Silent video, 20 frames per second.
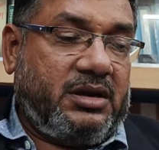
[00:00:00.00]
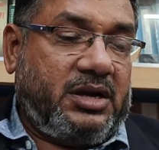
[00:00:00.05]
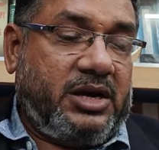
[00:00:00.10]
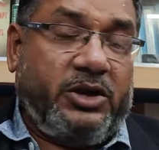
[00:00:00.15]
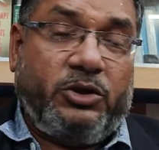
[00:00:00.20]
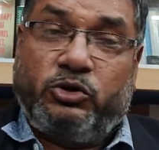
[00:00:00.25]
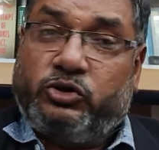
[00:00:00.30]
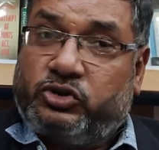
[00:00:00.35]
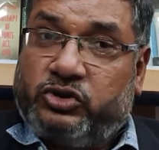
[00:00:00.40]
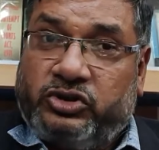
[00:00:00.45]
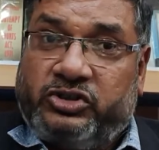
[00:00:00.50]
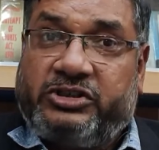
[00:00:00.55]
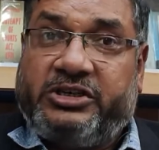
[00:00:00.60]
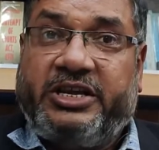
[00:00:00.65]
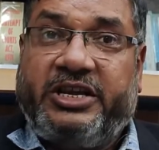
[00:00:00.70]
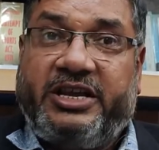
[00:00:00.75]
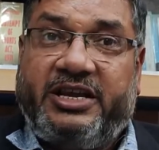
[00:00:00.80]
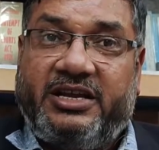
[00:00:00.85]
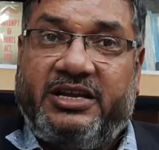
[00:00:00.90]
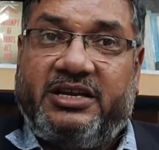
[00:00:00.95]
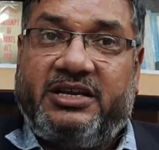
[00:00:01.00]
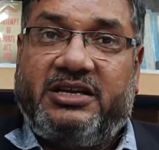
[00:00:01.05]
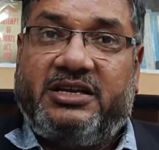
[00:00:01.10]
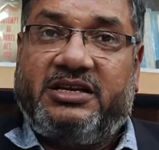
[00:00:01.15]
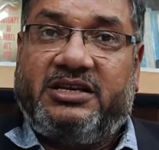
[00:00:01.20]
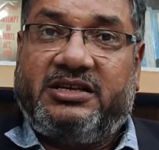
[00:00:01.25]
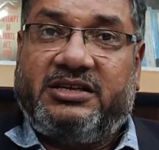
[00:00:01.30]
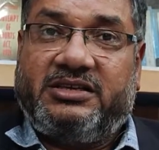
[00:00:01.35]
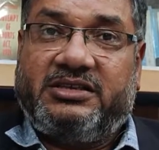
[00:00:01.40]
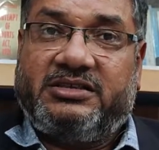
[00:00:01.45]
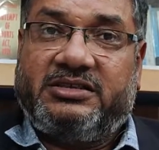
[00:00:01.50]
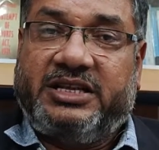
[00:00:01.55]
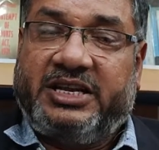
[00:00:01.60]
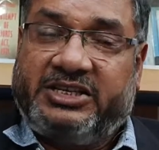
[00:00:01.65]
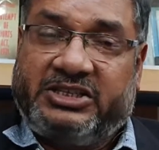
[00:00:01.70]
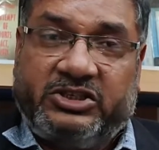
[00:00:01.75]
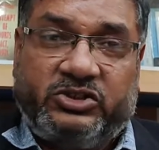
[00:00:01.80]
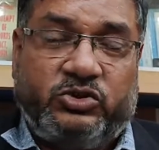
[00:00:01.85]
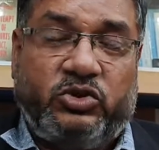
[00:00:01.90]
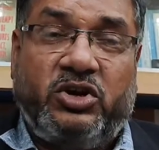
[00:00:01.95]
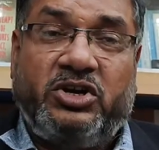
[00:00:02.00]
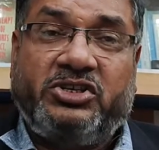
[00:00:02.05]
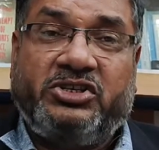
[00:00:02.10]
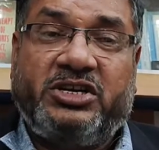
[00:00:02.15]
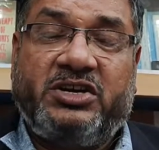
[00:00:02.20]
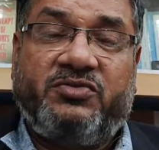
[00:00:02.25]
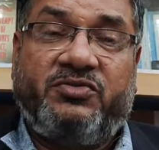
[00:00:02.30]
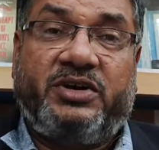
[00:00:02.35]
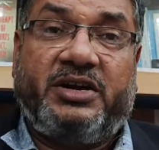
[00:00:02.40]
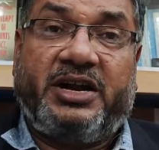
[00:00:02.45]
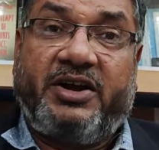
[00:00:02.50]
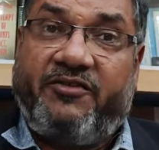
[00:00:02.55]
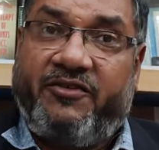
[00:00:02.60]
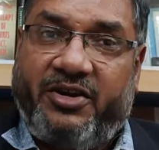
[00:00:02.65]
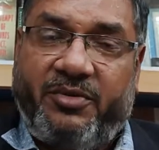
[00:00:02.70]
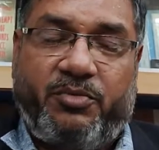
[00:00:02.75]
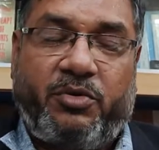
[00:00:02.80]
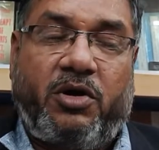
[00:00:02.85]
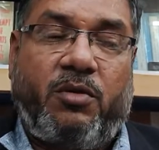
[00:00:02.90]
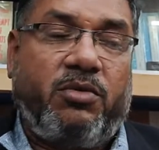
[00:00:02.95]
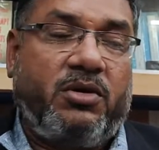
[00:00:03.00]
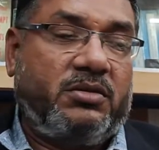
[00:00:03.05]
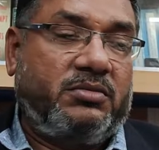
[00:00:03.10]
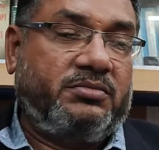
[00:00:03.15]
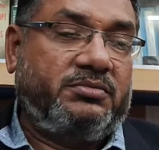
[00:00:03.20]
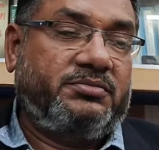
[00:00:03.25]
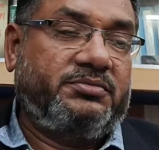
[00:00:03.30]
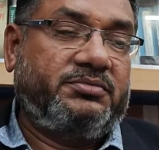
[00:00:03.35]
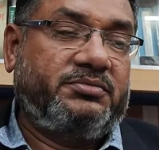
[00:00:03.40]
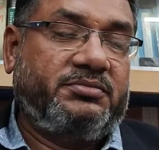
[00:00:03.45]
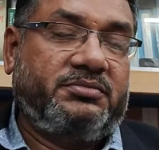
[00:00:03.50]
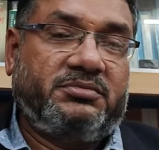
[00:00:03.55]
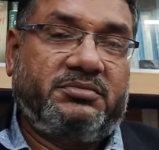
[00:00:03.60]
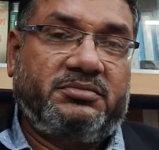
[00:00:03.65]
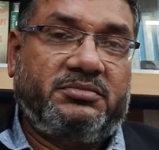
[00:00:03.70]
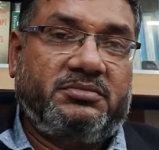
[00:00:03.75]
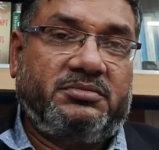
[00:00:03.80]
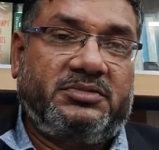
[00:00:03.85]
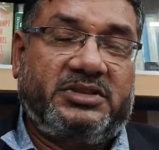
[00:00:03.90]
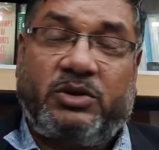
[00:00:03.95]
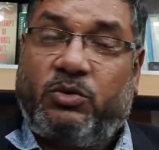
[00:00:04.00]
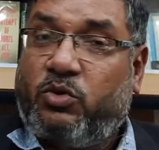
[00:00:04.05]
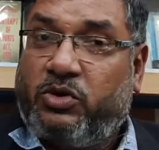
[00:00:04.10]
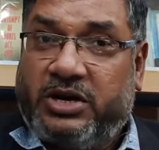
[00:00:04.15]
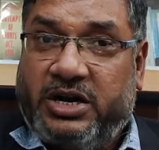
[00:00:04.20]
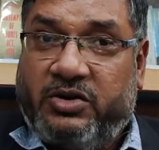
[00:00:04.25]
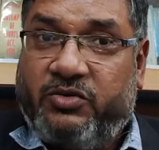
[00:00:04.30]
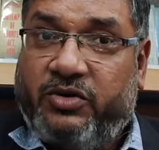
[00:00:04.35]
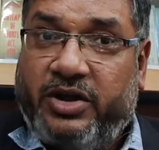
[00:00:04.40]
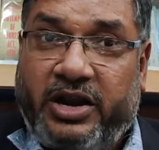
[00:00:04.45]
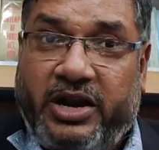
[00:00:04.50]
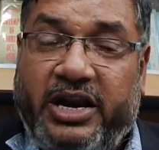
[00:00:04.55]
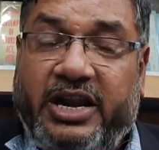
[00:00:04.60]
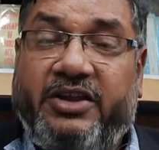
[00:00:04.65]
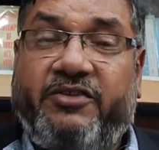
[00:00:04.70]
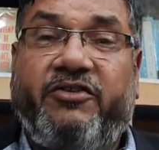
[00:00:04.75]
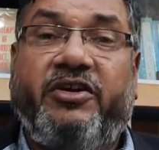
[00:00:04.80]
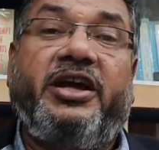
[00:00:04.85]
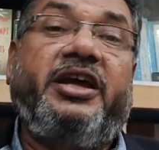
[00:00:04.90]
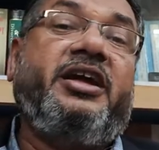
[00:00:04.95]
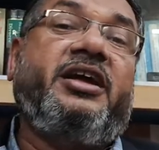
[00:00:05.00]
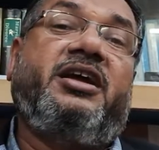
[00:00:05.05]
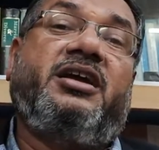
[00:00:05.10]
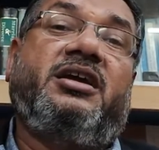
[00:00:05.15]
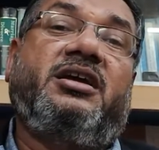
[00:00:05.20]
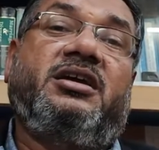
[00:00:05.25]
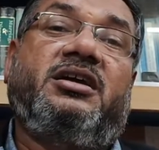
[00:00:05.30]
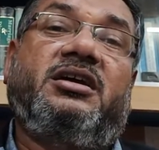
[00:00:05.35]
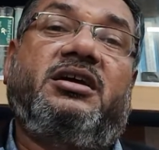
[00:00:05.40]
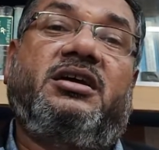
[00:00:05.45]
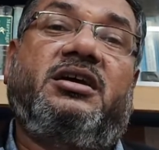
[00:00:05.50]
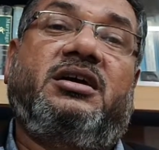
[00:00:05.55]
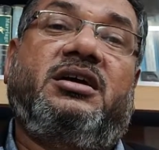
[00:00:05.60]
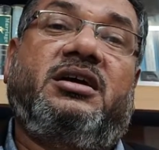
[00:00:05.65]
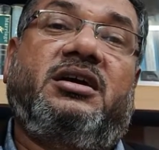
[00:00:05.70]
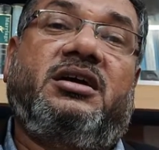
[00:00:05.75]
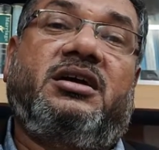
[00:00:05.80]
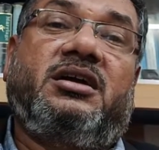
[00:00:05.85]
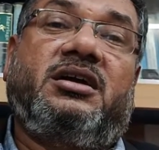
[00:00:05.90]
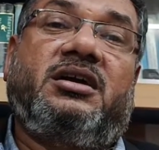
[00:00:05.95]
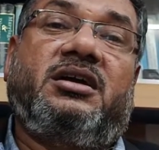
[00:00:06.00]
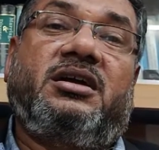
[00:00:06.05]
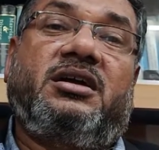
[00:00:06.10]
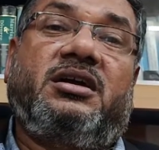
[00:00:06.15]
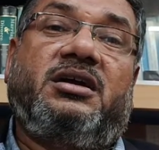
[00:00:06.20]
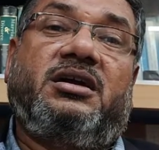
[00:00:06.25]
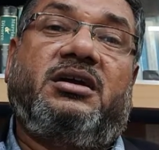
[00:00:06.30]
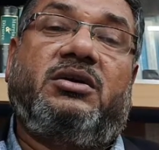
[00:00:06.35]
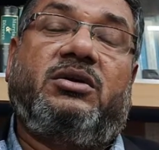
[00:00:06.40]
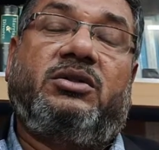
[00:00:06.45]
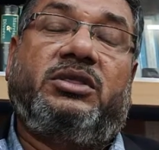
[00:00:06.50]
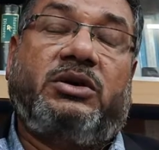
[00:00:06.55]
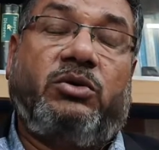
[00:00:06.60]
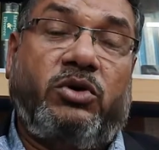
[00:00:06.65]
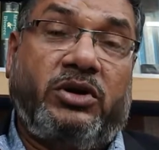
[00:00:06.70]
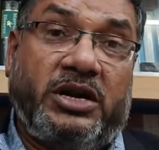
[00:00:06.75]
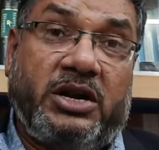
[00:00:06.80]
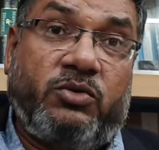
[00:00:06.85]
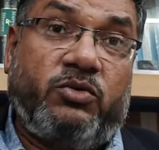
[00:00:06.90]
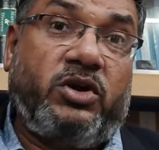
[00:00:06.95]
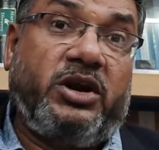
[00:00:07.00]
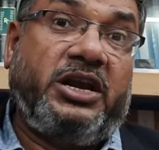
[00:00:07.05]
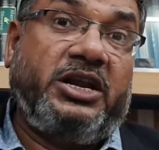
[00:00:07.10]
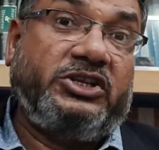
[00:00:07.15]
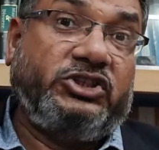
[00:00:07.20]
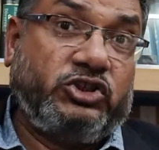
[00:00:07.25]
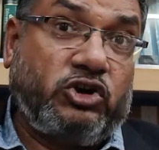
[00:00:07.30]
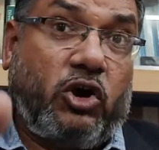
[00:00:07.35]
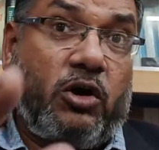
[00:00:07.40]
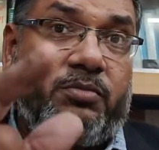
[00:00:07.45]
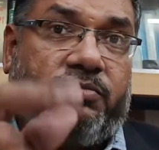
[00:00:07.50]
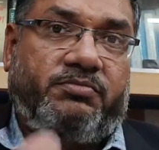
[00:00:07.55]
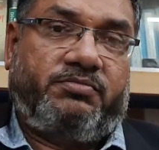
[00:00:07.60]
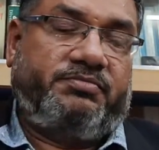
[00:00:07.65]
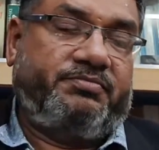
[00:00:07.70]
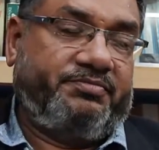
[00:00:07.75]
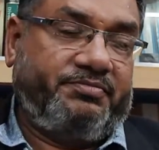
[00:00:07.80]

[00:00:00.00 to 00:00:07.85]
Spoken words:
I used to say there is a solution for every problem. The one and only way, the one and only job